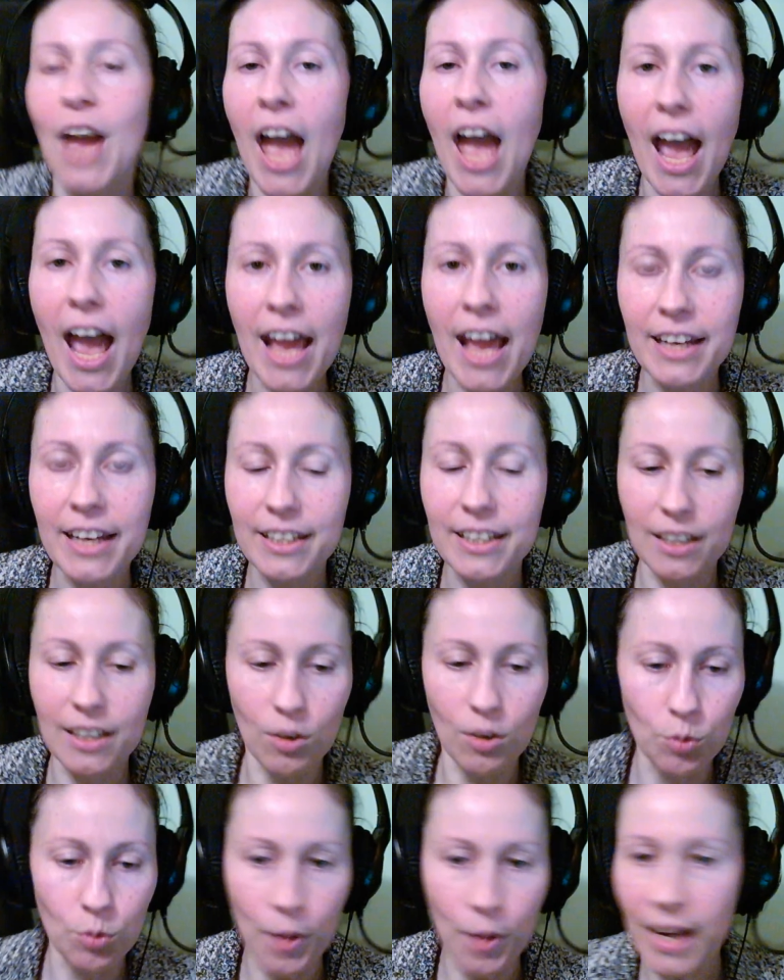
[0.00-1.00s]
And
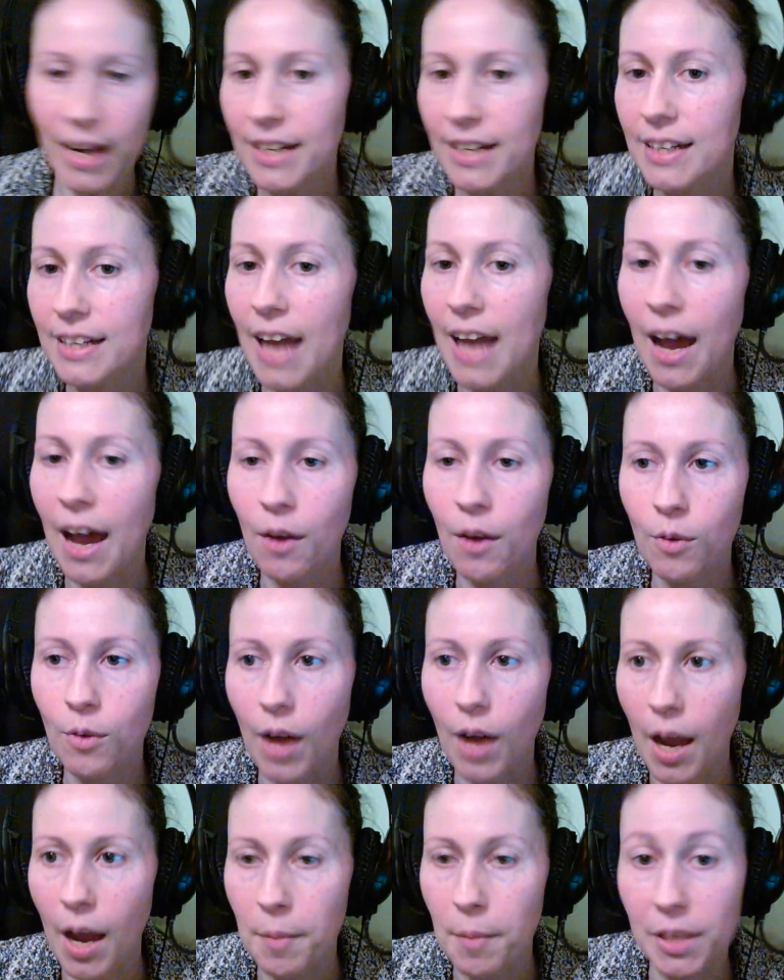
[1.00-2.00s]
right now
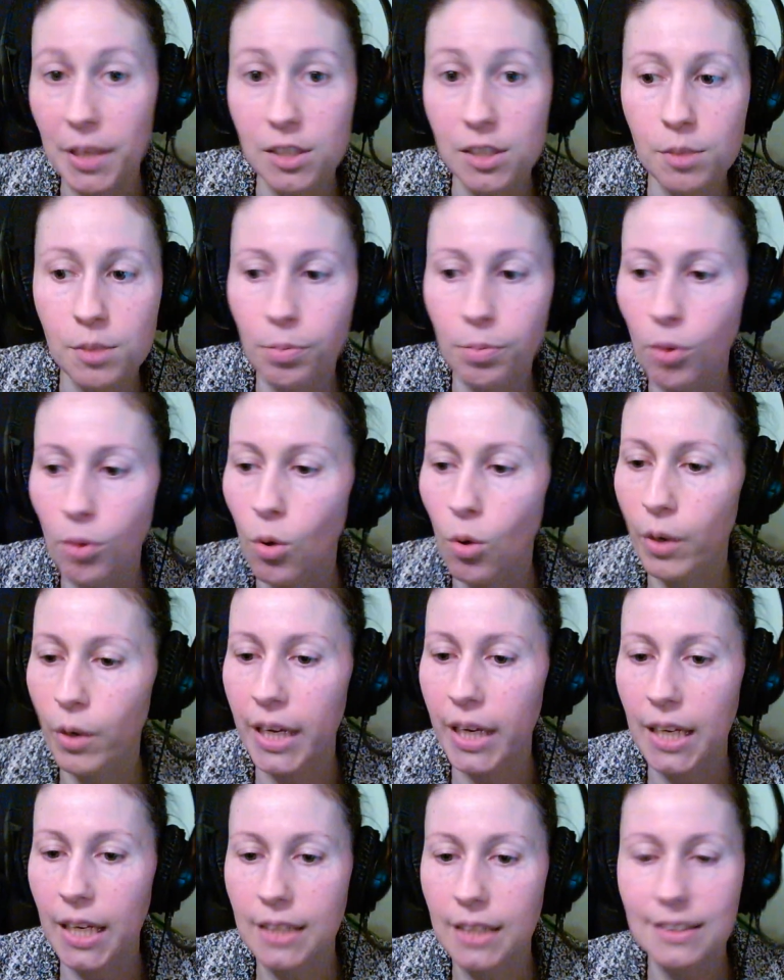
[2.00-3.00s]
I'm
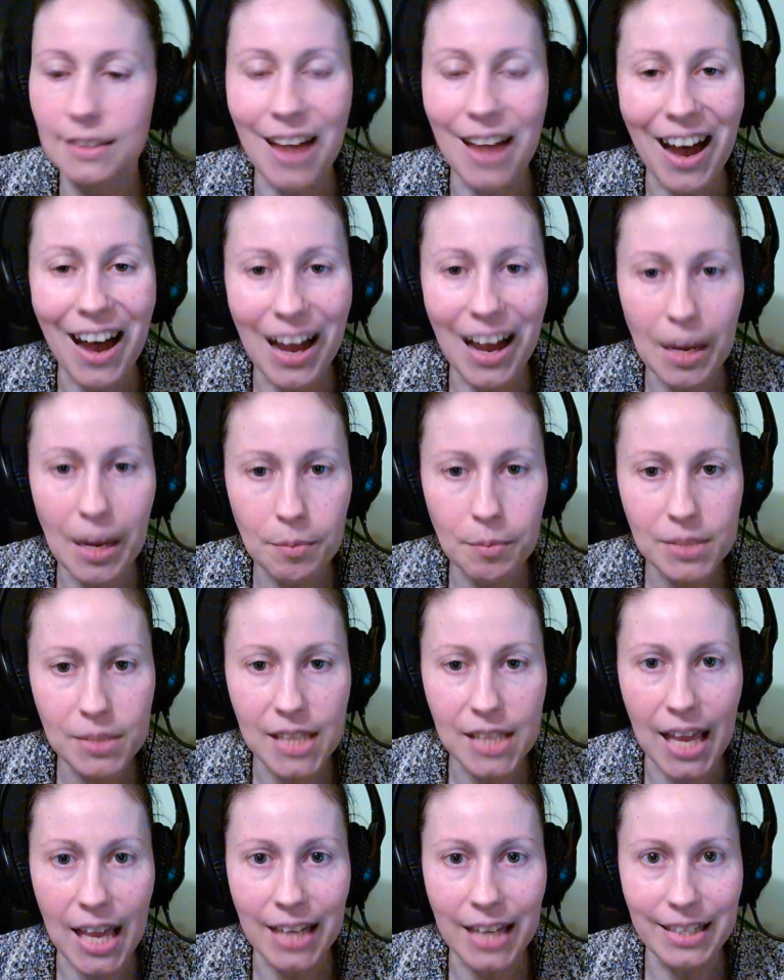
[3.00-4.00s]
exploring times
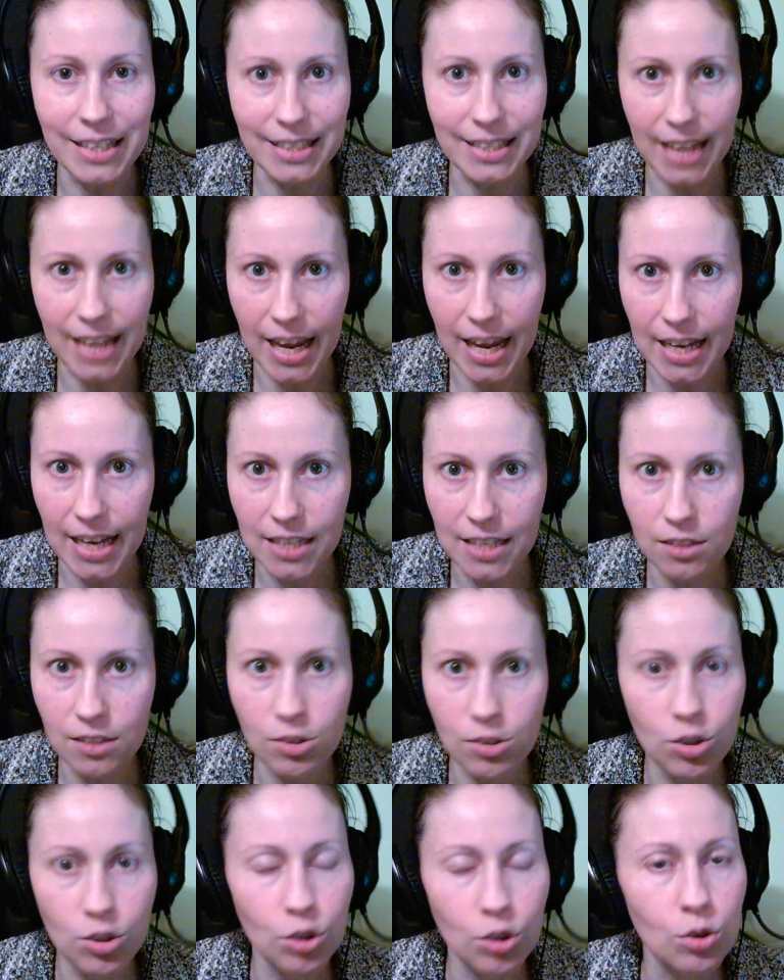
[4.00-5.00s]
and days
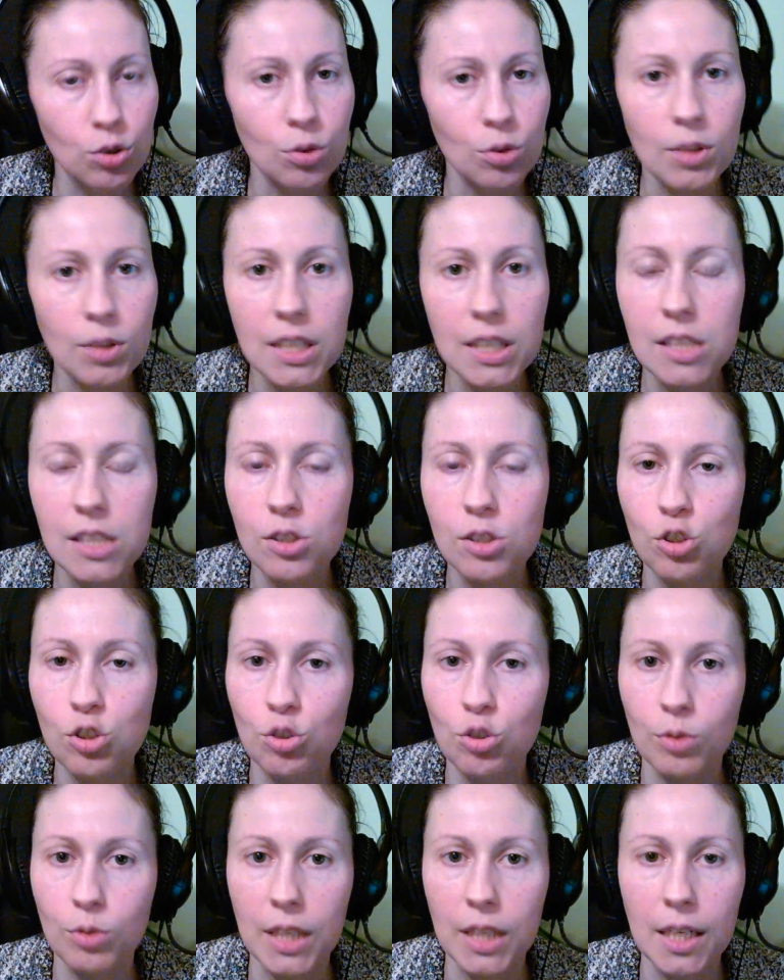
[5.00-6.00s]
to do these
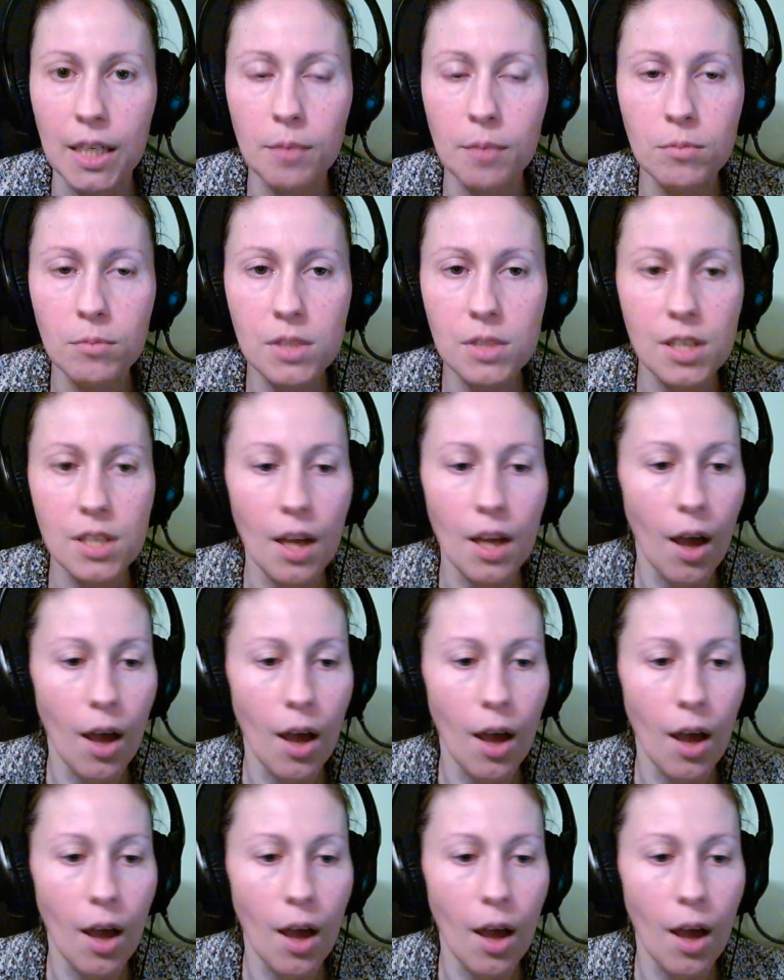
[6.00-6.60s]
streams.